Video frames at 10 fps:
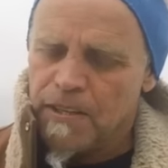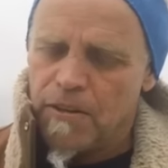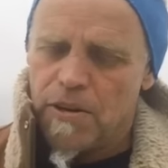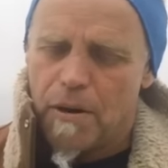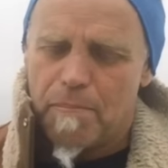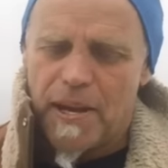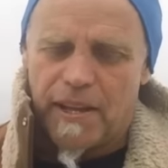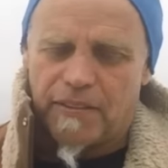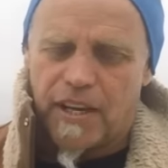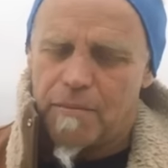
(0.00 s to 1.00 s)
You
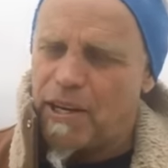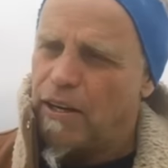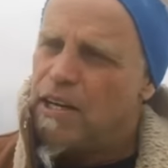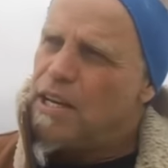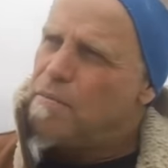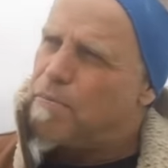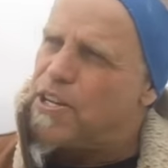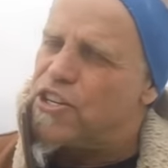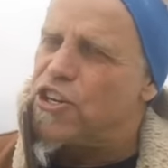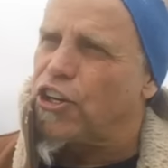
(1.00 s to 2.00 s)
Europeans come here
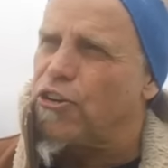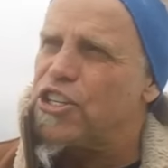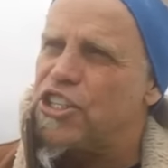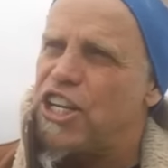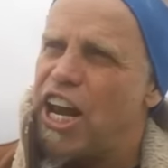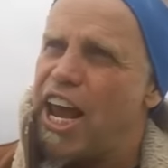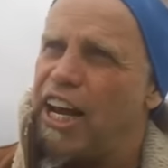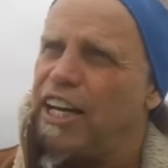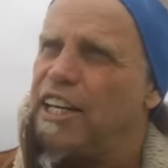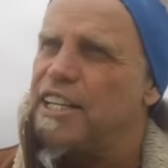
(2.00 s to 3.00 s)
preaching your
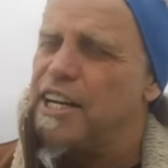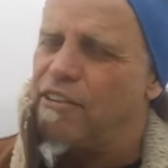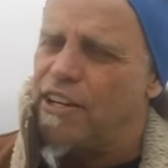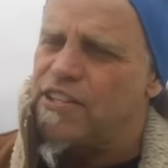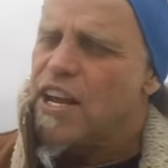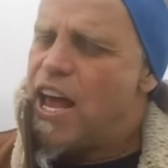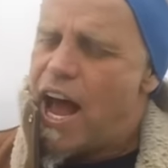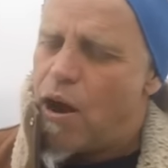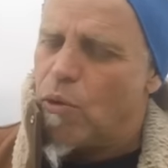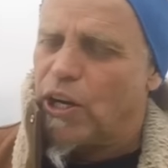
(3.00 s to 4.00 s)
Christianity and telling us
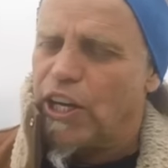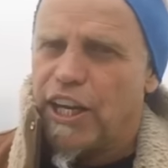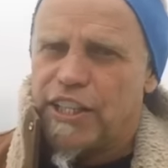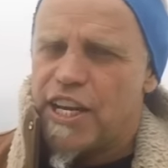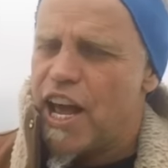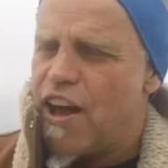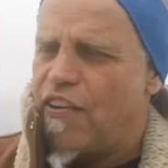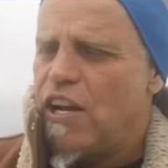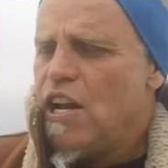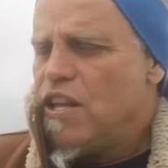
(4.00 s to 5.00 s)
how we're going to get to
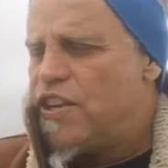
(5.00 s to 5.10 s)
heaven.